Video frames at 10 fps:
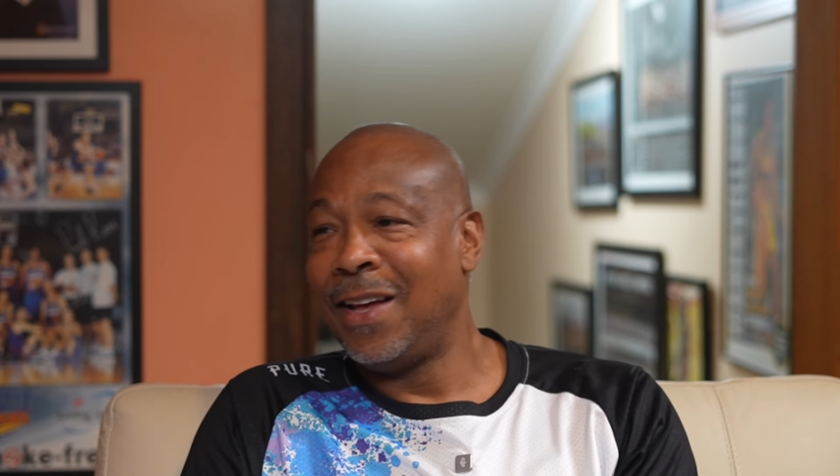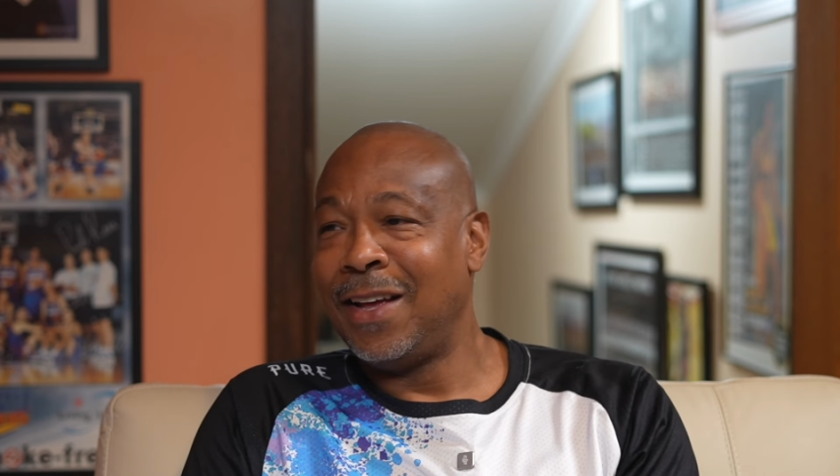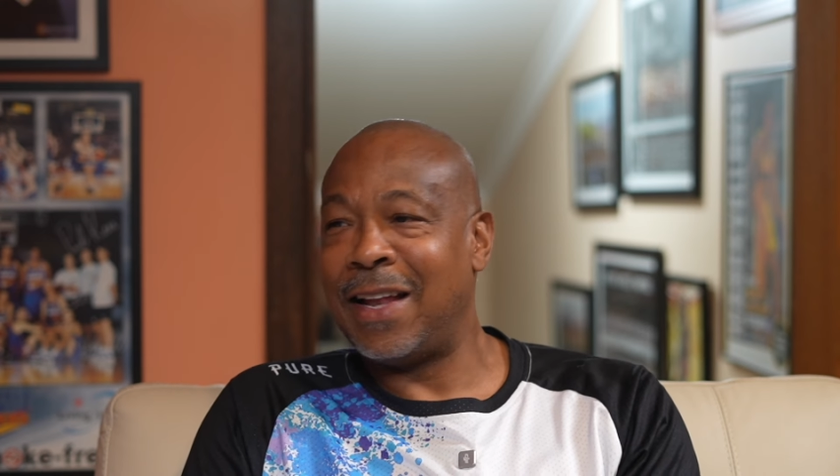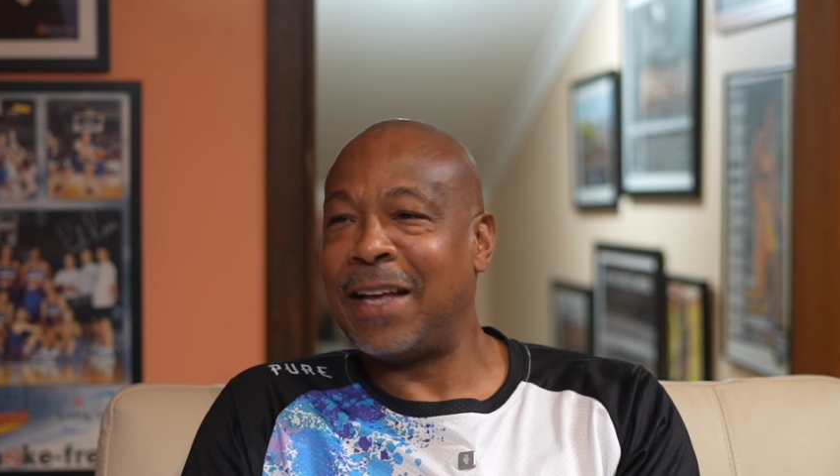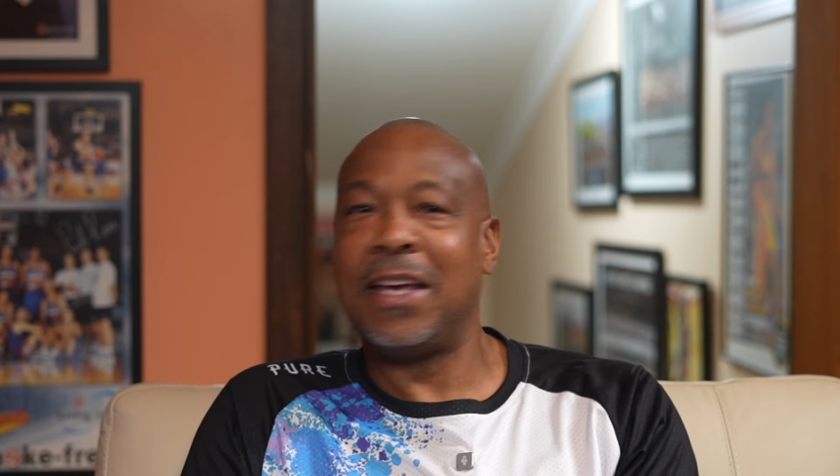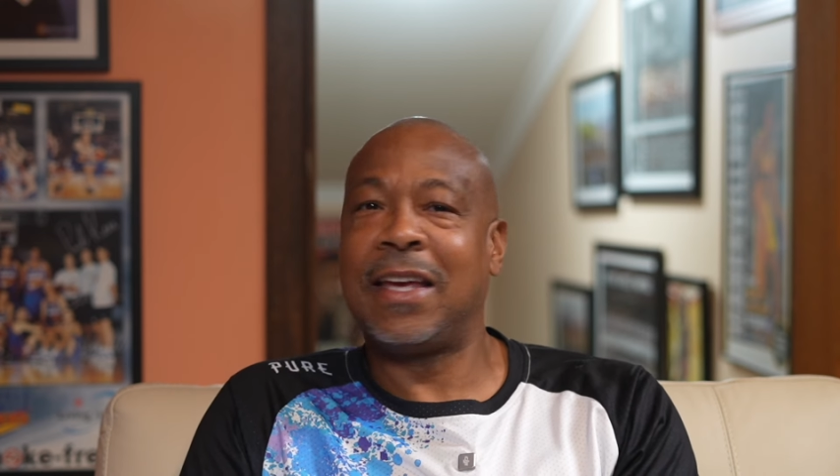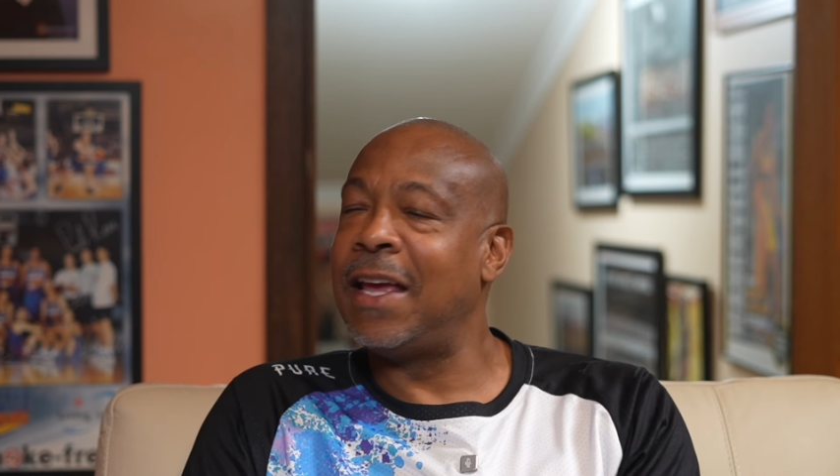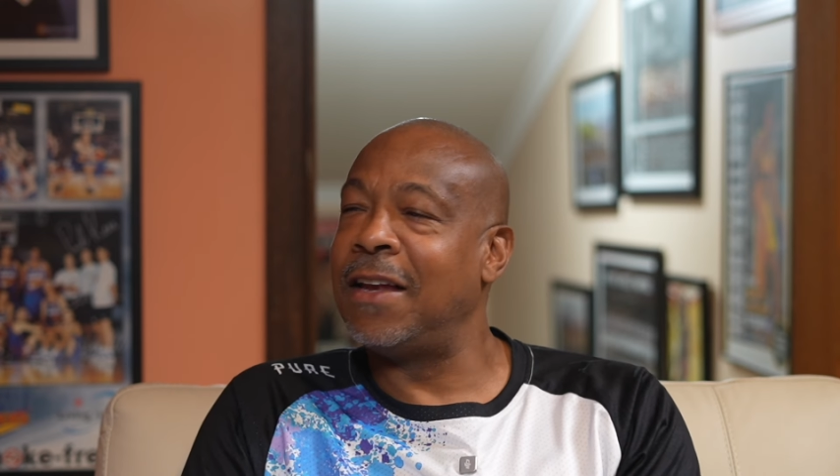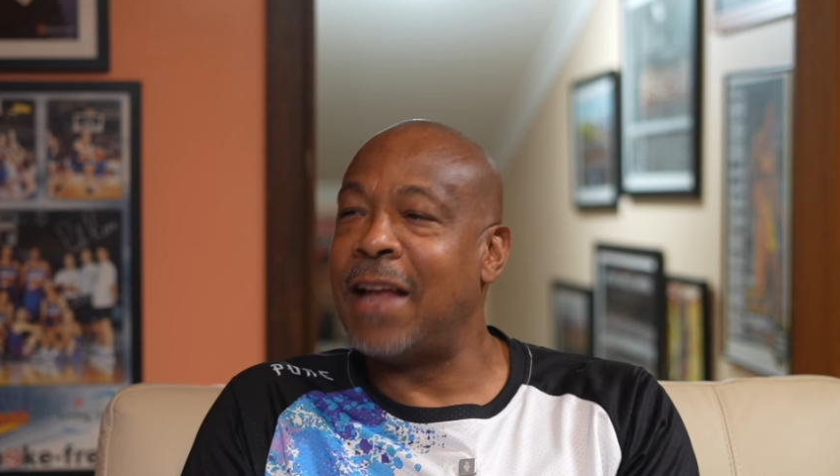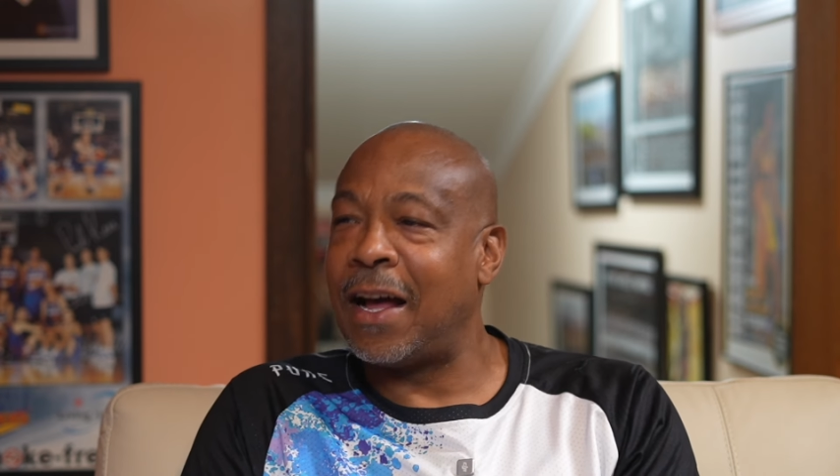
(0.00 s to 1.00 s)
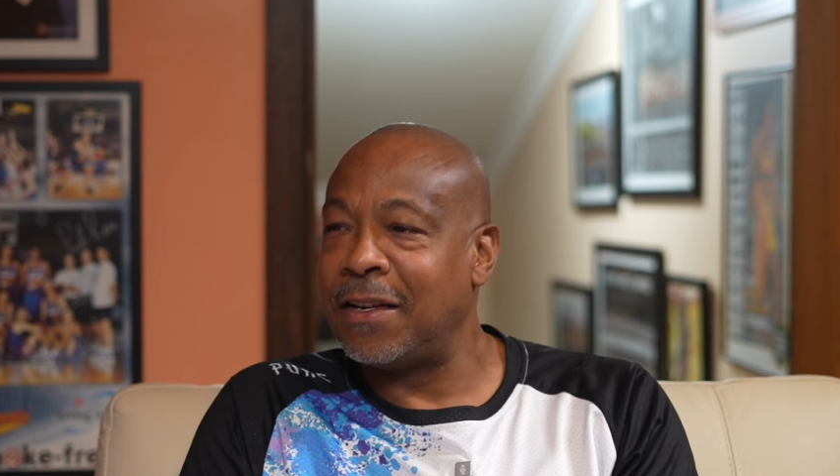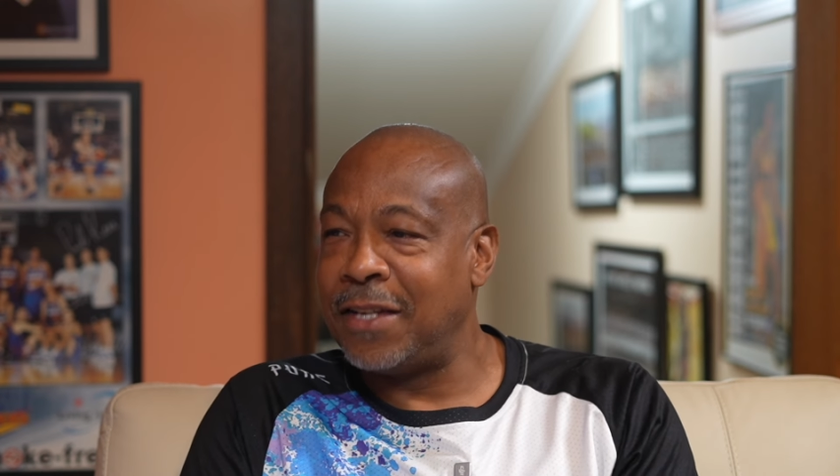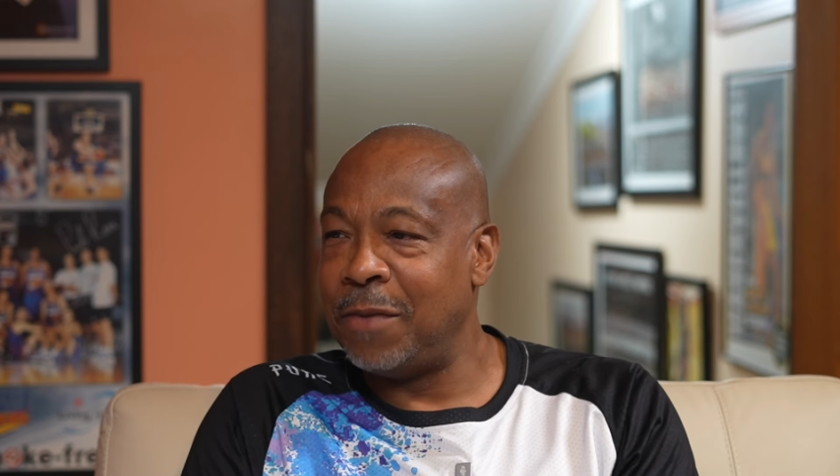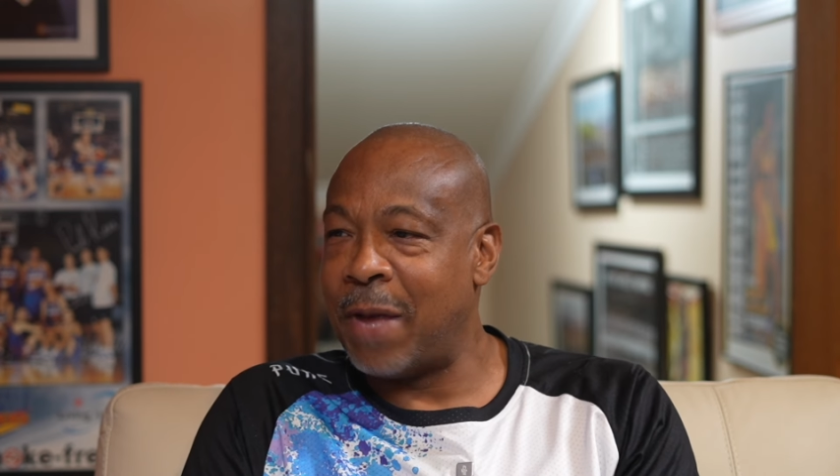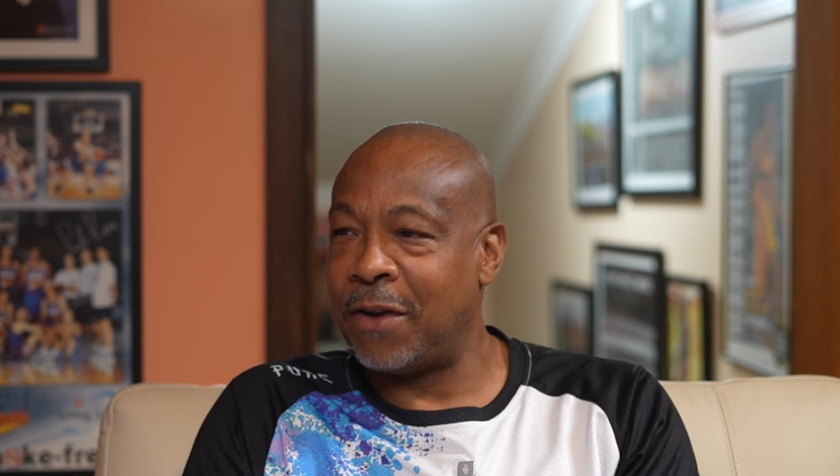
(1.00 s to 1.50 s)
Like, you can't knock a
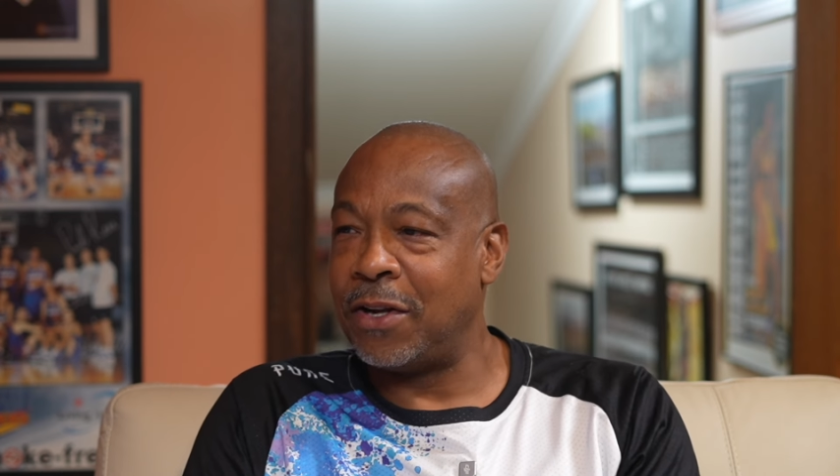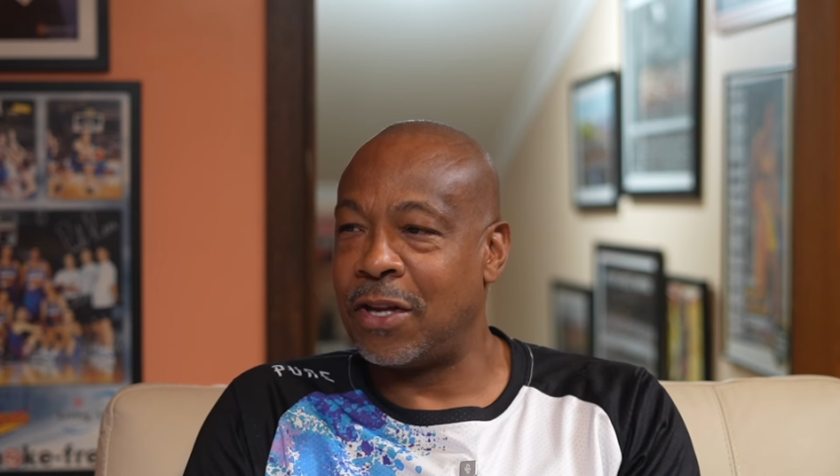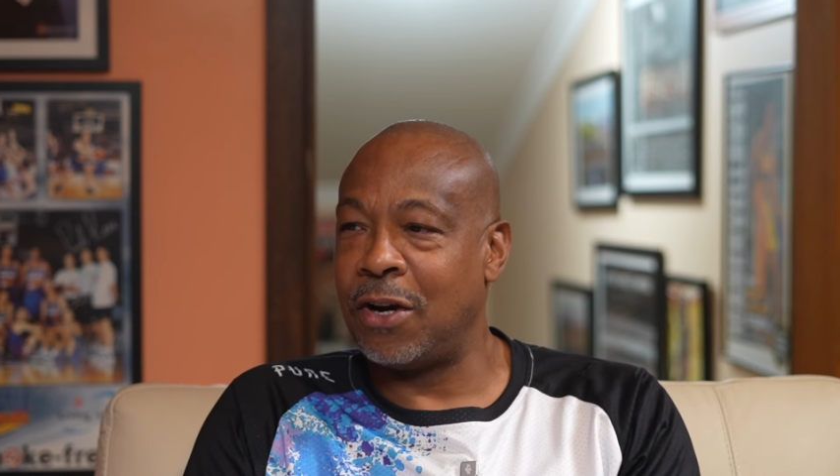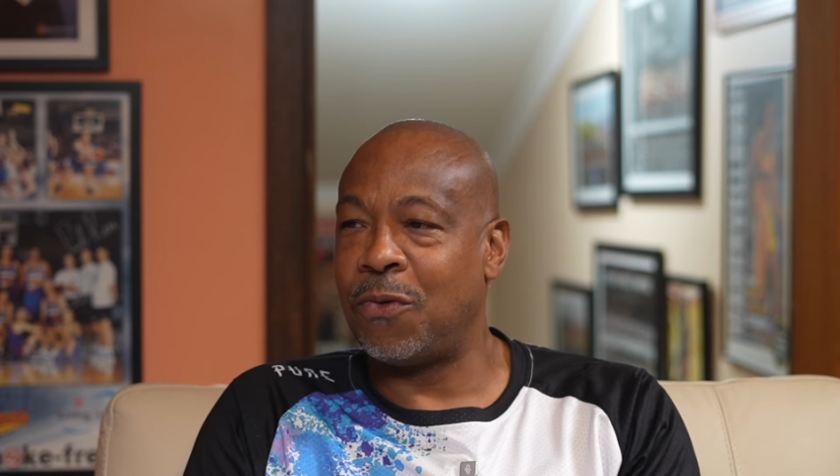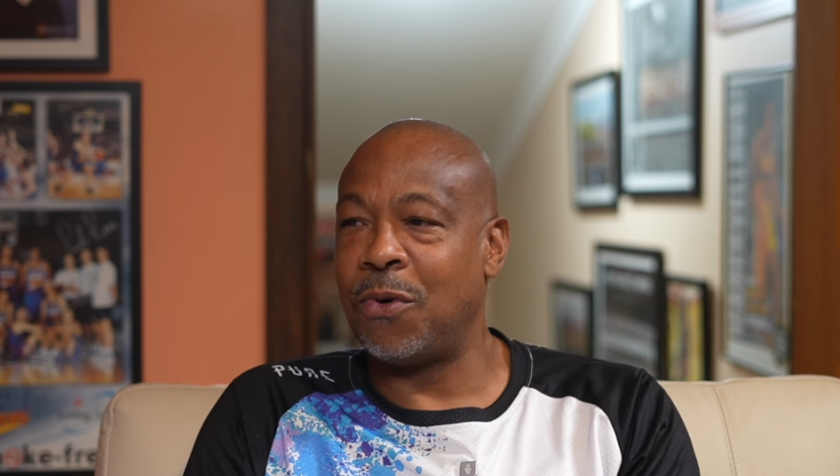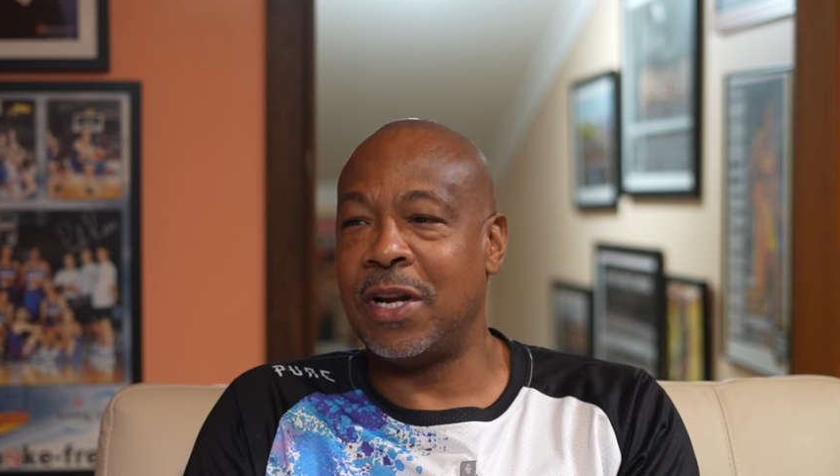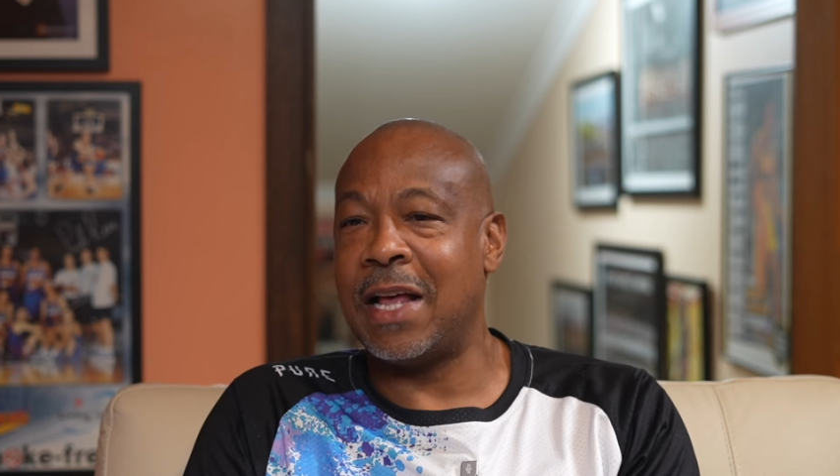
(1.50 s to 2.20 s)
team out in the third quarter.